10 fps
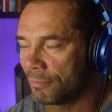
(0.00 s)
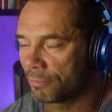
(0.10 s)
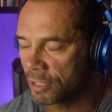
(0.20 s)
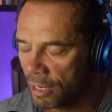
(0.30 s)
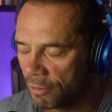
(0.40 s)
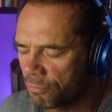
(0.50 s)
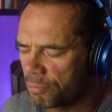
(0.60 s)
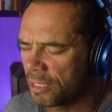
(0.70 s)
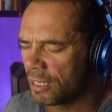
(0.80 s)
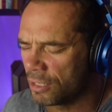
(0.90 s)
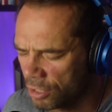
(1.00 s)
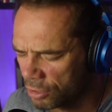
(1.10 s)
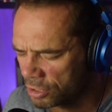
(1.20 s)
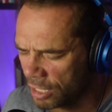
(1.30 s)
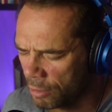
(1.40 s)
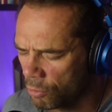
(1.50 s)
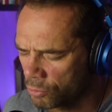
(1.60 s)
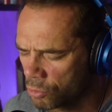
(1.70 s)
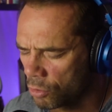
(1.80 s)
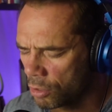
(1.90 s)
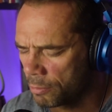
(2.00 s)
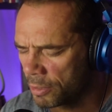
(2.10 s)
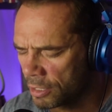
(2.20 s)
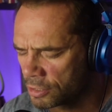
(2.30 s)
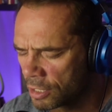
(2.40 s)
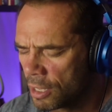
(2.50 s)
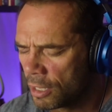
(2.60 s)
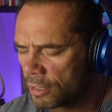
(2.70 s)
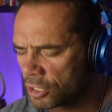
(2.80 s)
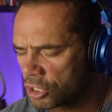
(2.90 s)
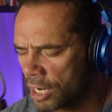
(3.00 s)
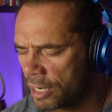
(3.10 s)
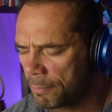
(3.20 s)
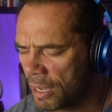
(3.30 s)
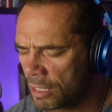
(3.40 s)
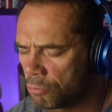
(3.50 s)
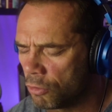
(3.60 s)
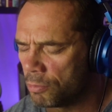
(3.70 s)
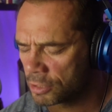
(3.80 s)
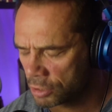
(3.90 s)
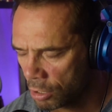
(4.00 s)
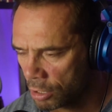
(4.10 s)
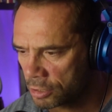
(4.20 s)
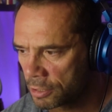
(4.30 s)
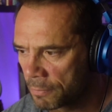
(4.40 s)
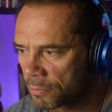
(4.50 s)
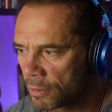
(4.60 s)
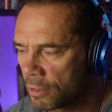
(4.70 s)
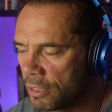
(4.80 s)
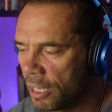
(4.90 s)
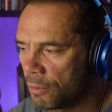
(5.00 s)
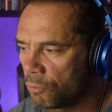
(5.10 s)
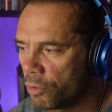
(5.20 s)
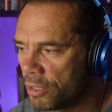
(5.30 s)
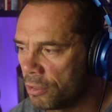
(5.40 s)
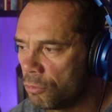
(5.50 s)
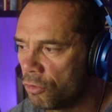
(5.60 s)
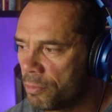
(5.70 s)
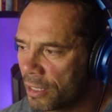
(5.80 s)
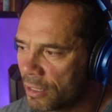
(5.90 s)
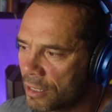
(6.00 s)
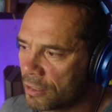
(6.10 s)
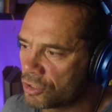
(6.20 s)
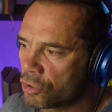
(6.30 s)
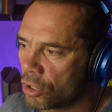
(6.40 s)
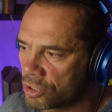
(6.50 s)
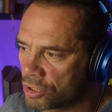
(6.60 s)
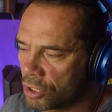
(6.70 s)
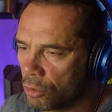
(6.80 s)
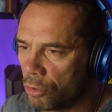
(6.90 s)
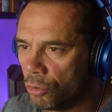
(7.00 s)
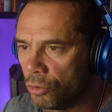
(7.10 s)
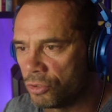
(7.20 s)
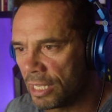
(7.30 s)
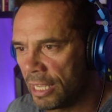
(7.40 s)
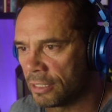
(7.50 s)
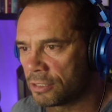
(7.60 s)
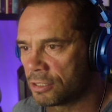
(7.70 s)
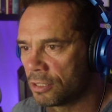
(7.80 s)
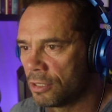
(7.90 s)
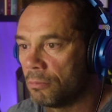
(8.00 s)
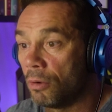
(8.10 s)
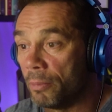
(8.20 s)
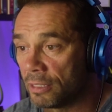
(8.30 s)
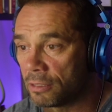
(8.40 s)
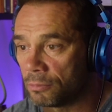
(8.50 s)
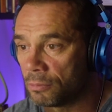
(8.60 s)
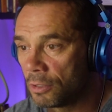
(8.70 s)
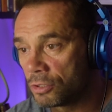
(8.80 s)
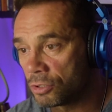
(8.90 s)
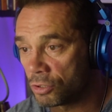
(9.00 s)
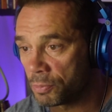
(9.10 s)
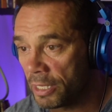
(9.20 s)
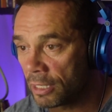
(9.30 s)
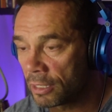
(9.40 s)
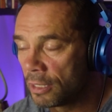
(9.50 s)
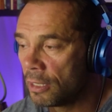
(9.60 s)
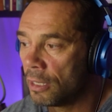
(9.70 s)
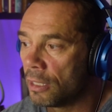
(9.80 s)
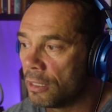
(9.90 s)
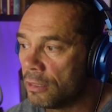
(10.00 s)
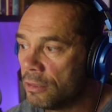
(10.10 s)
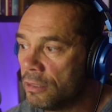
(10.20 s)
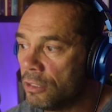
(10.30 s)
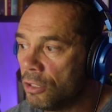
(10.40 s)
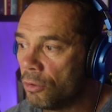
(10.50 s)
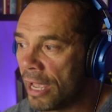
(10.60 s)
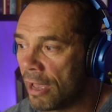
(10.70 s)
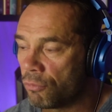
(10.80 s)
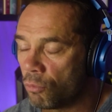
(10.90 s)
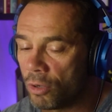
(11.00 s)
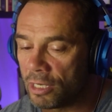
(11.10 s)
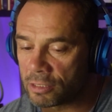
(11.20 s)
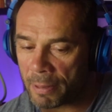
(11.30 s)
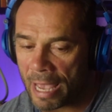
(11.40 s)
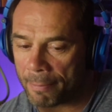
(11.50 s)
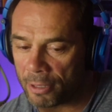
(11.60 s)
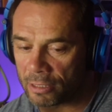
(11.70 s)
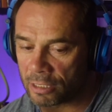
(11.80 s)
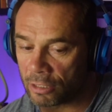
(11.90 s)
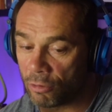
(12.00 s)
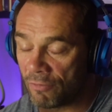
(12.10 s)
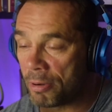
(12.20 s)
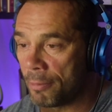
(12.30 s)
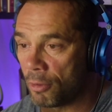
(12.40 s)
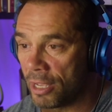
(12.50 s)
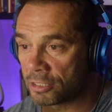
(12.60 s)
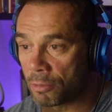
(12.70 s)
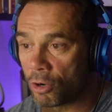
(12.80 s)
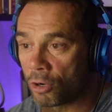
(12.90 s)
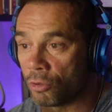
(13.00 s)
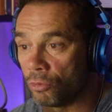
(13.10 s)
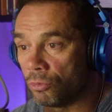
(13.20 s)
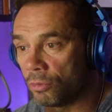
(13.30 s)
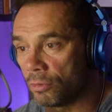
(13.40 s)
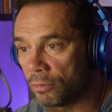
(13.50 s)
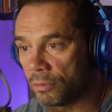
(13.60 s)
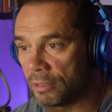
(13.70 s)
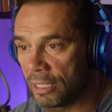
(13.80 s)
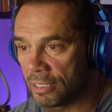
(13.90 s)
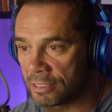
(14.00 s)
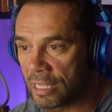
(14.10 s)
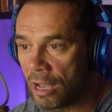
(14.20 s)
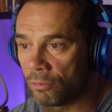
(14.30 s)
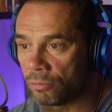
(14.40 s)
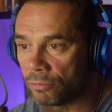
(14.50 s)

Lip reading: kind of began to understand what was going on, because the Shining Path movement starts. Then when the movement starts to lose its momentum, so to speak, you have what ends up happening is like you have Pablo Escobar, who is now